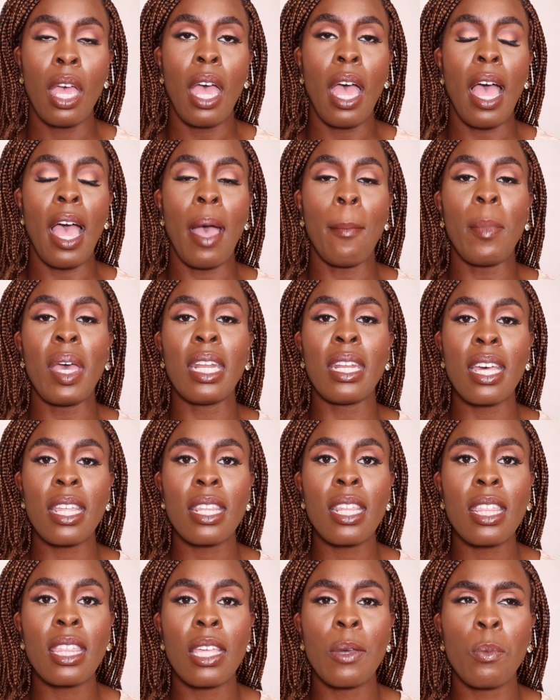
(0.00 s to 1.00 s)

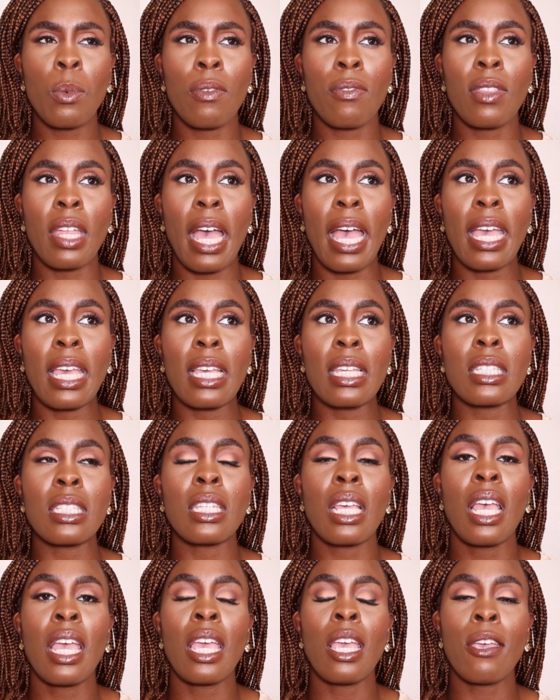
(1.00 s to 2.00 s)
Another thing with that is,
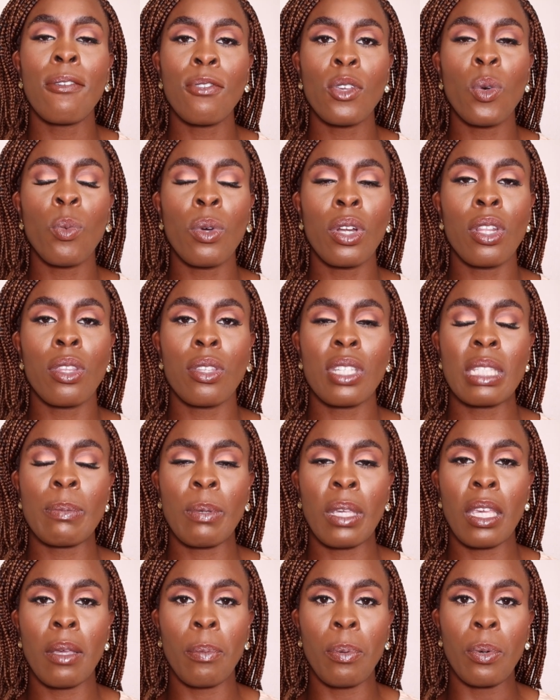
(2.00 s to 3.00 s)
if you're one of these
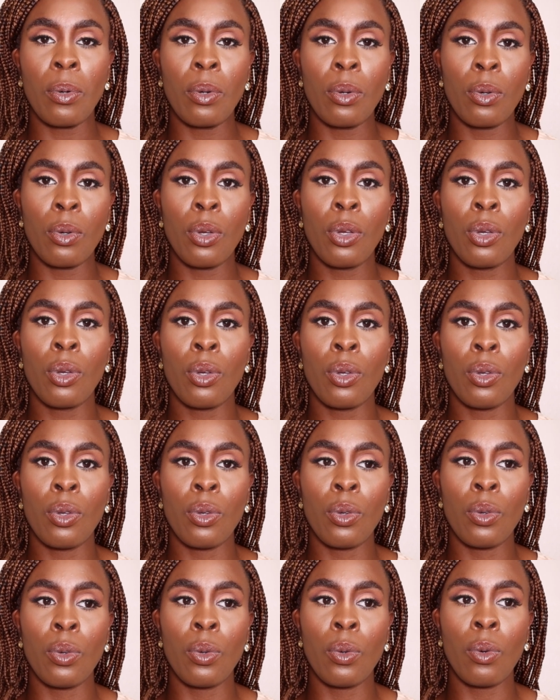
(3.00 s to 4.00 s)
people
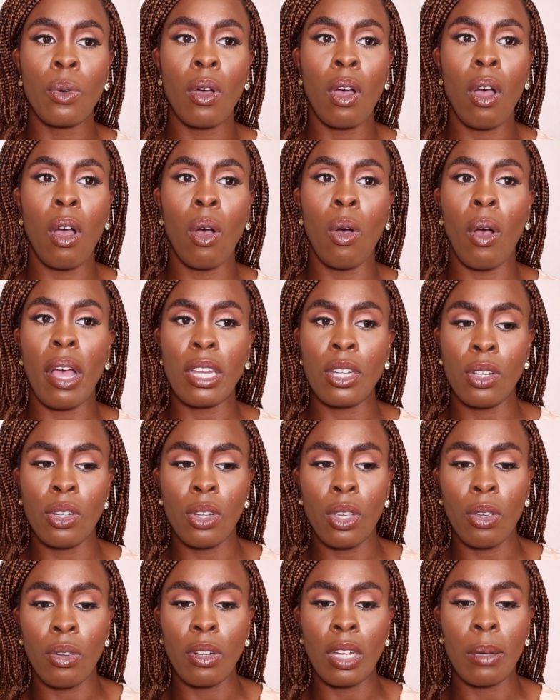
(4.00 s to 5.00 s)
who, oh, I don't know
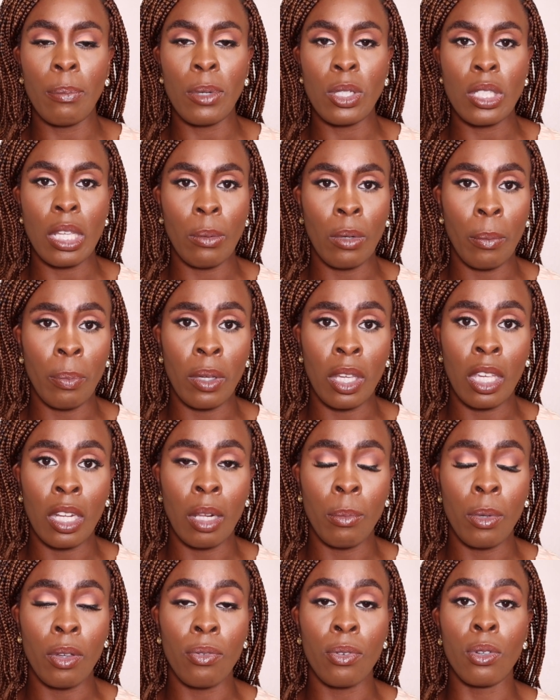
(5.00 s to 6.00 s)
your number, so I'm not picking
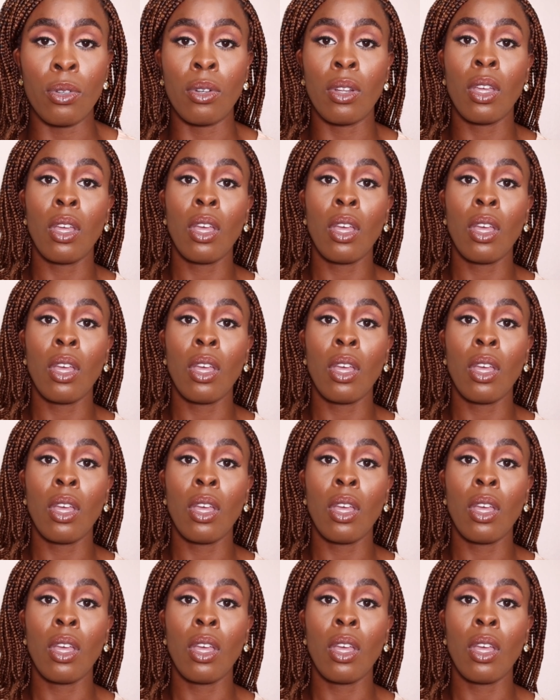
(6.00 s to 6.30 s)
up your phone,